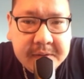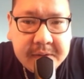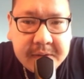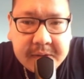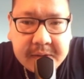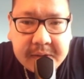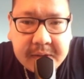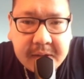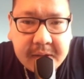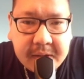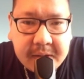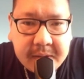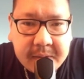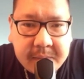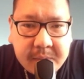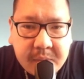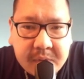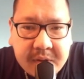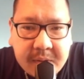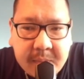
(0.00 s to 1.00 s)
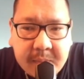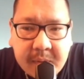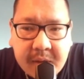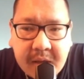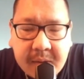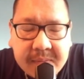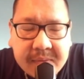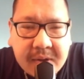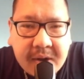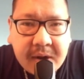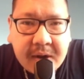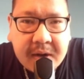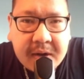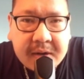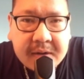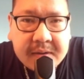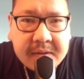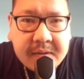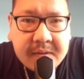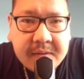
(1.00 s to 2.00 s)
when they came to
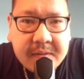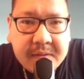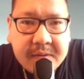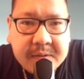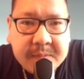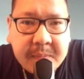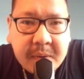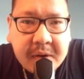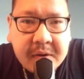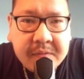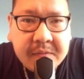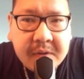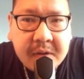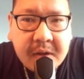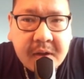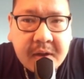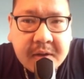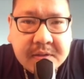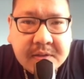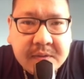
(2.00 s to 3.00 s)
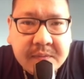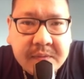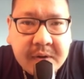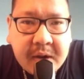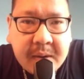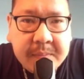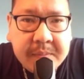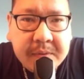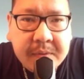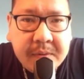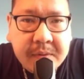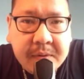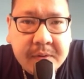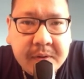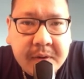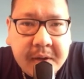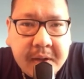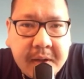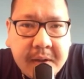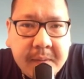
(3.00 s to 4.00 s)
Ireland as part of the Gods of Rap tour.
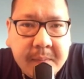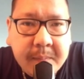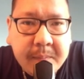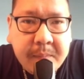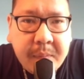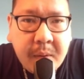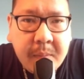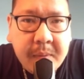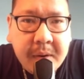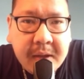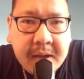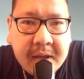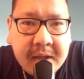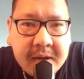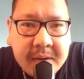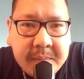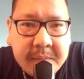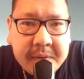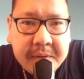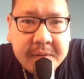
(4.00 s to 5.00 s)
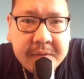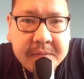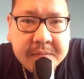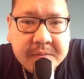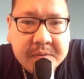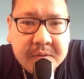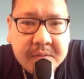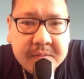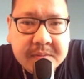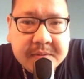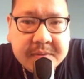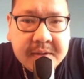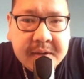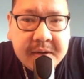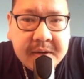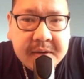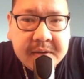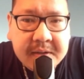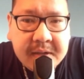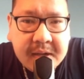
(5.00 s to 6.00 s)
Public Enemy also was
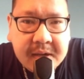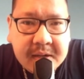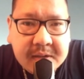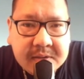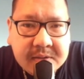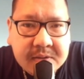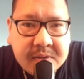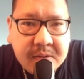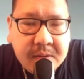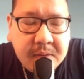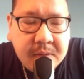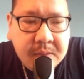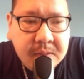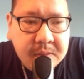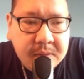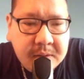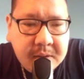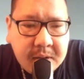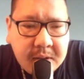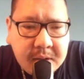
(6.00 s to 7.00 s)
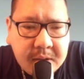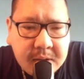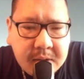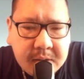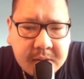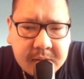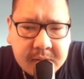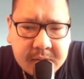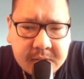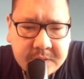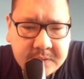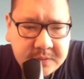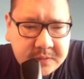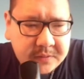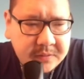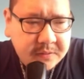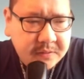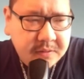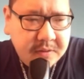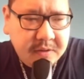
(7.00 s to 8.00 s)
there, De La Soul, and
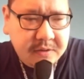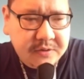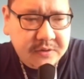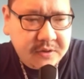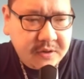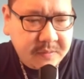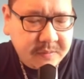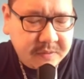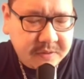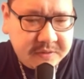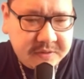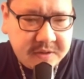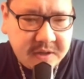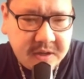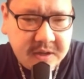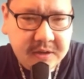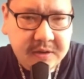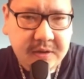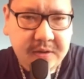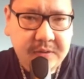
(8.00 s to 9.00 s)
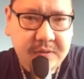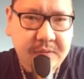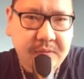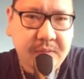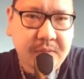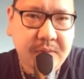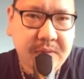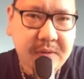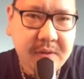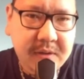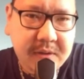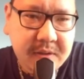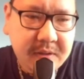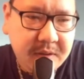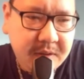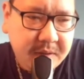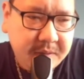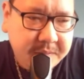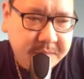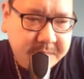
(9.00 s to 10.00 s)
actually give me a second, I'll Google it
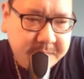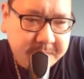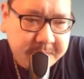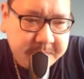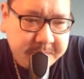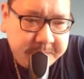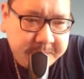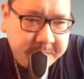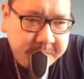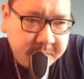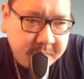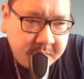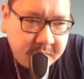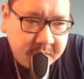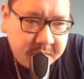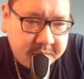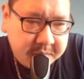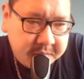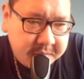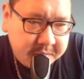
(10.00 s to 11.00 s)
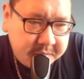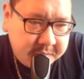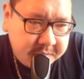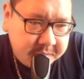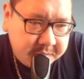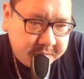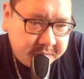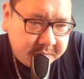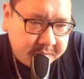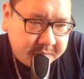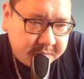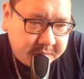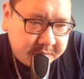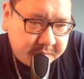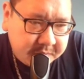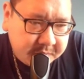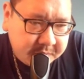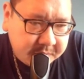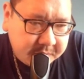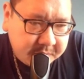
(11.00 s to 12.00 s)
now.
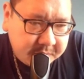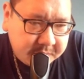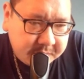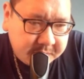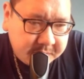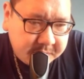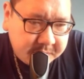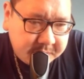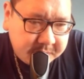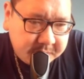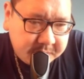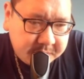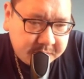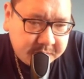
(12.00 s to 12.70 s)
So